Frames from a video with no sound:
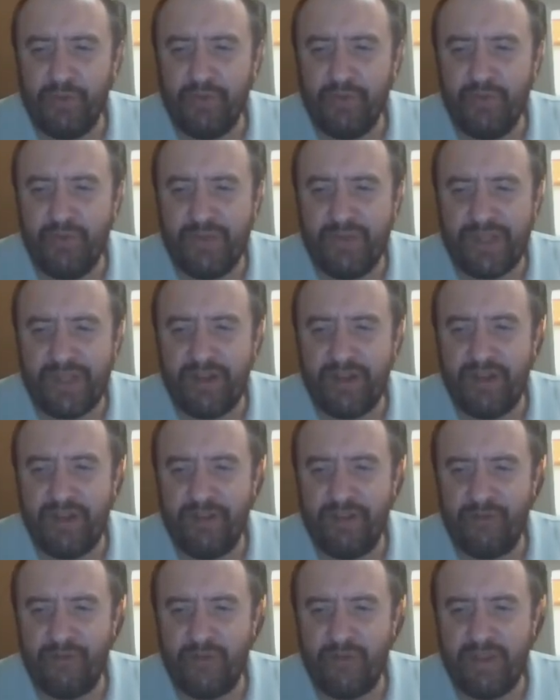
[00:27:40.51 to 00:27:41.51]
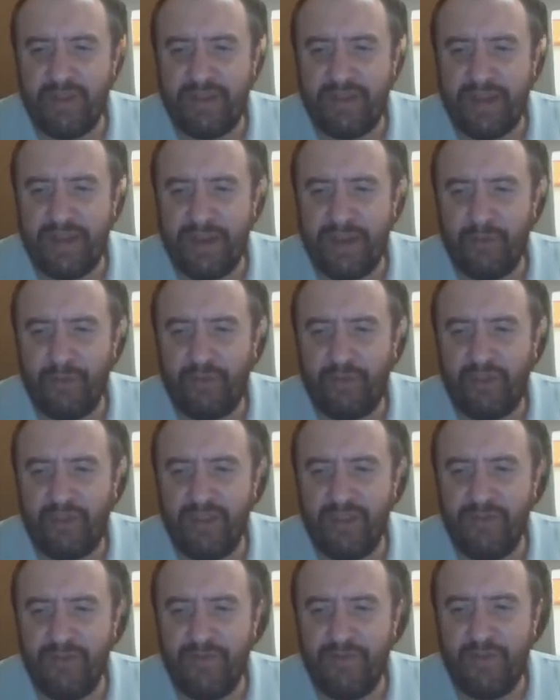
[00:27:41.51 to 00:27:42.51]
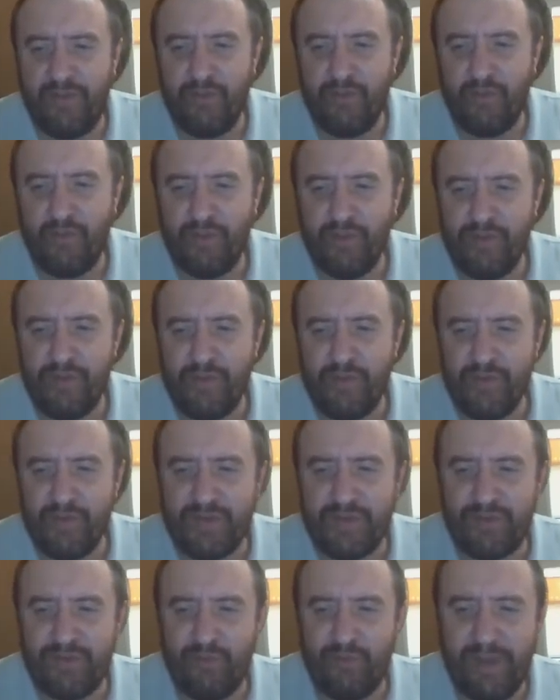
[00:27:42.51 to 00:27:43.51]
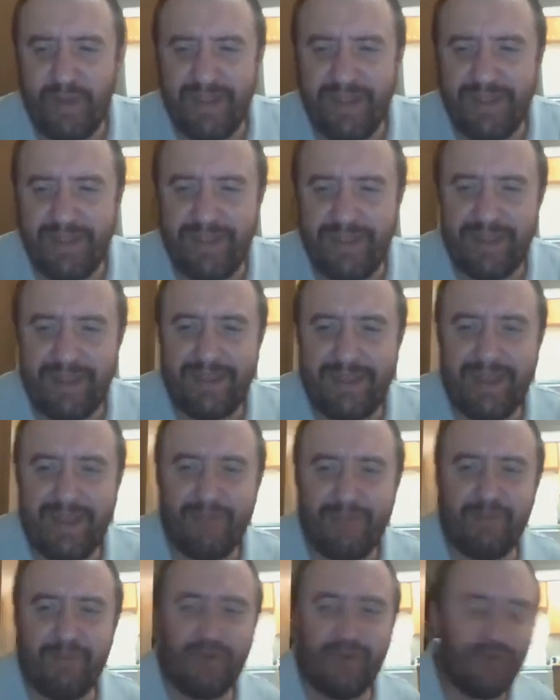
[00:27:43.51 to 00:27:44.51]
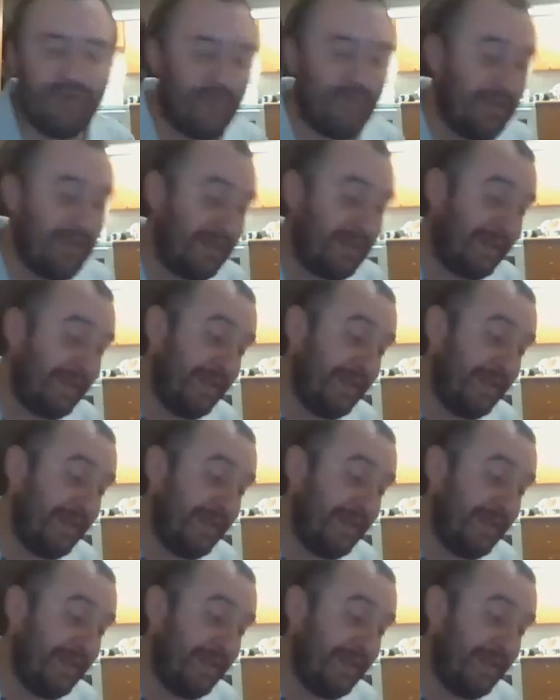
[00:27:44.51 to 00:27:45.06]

lose 100,000 viewers, win the demo, and